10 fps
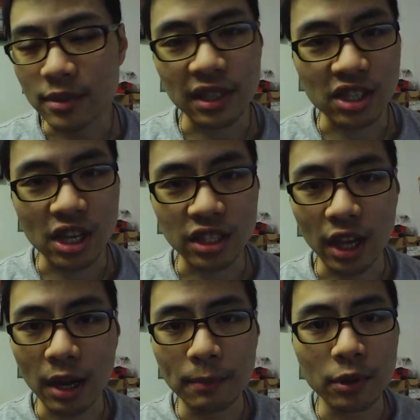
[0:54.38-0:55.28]
Such as
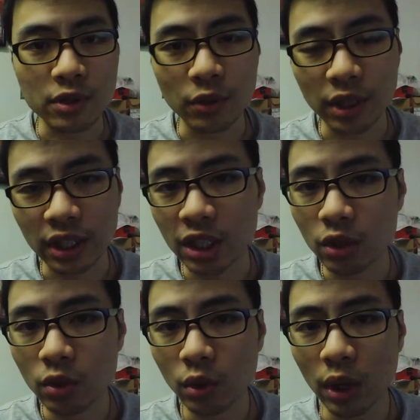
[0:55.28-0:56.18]
Persona
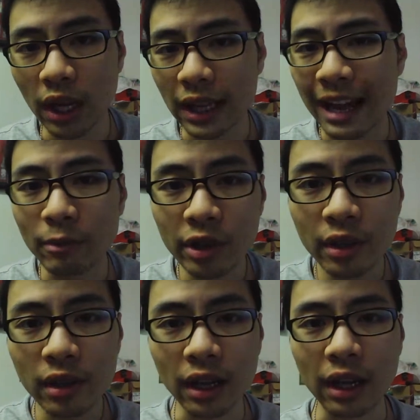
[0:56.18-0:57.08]
Q
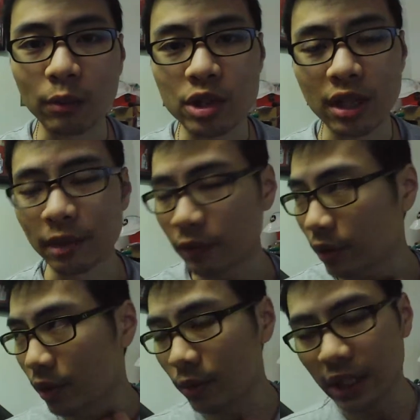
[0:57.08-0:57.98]
Labyrinth, which is coming out
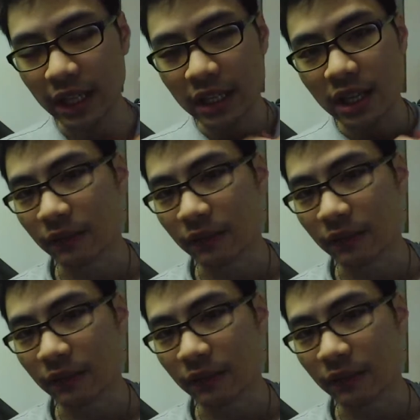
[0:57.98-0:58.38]
for the 3DS.